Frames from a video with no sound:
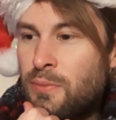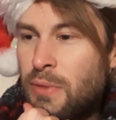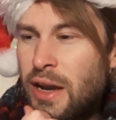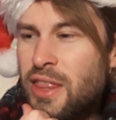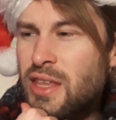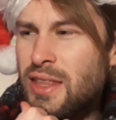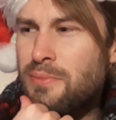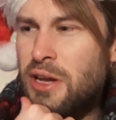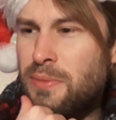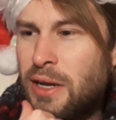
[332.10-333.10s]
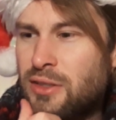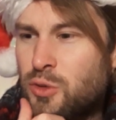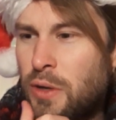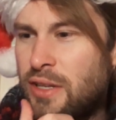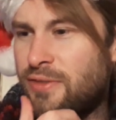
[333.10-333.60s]
And I think they made about
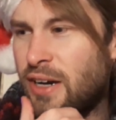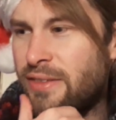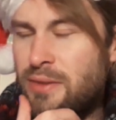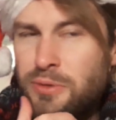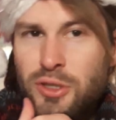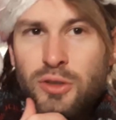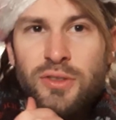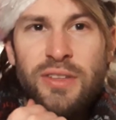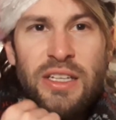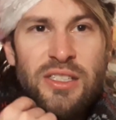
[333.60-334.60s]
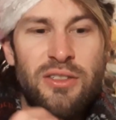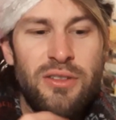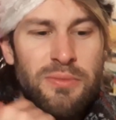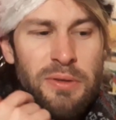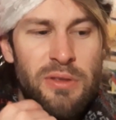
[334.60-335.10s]
25 episodes of that
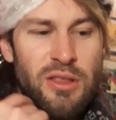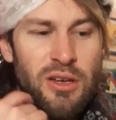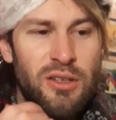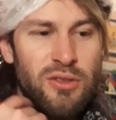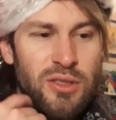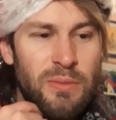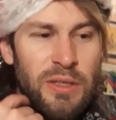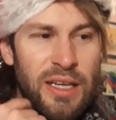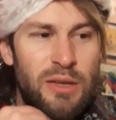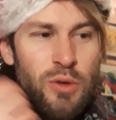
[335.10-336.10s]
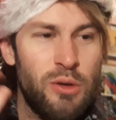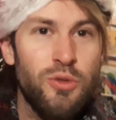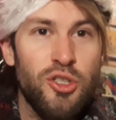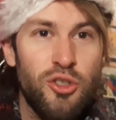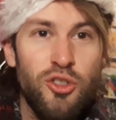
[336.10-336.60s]
series, maybe 30 or something. And it
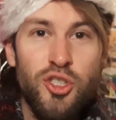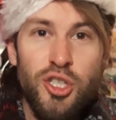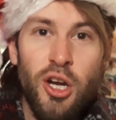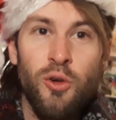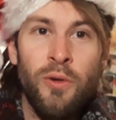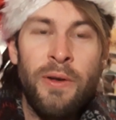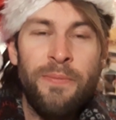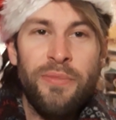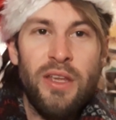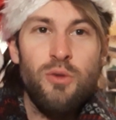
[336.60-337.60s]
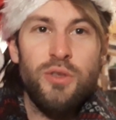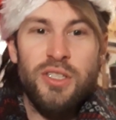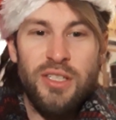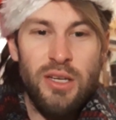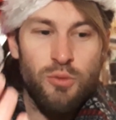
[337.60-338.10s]
was a good show. It
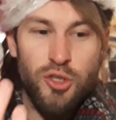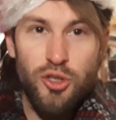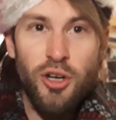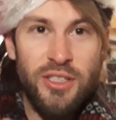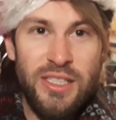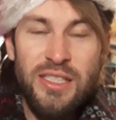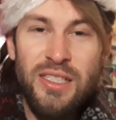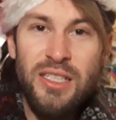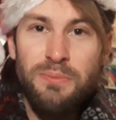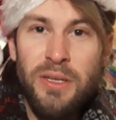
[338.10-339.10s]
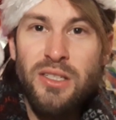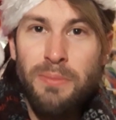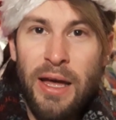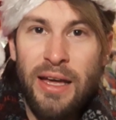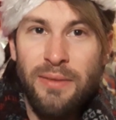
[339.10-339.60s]
was not Disney's Peter
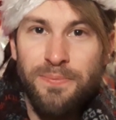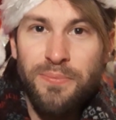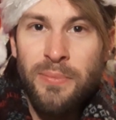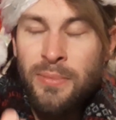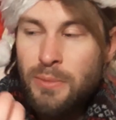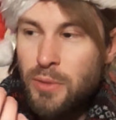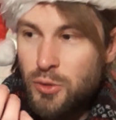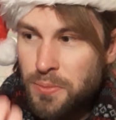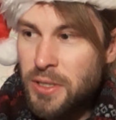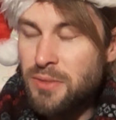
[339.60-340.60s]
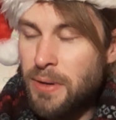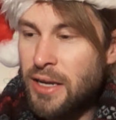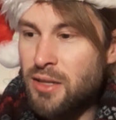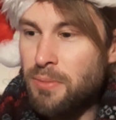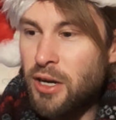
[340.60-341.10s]
Pan, but it was Peter Pan
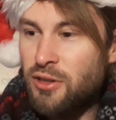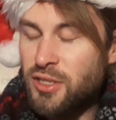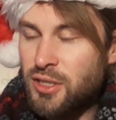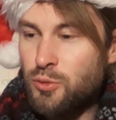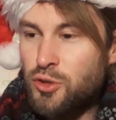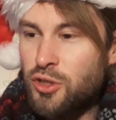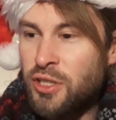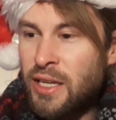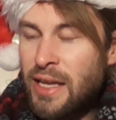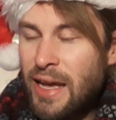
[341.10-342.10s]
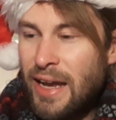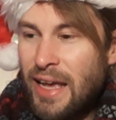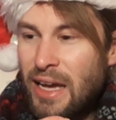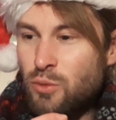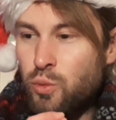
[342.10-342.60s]
and the Pirates, and it was good. And it
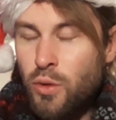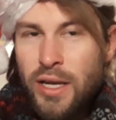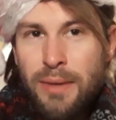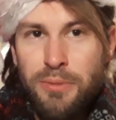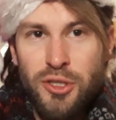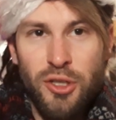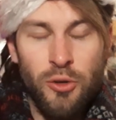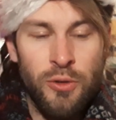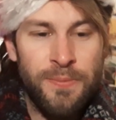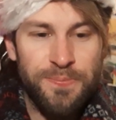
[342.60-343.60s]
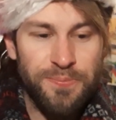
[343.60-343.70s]
had one episode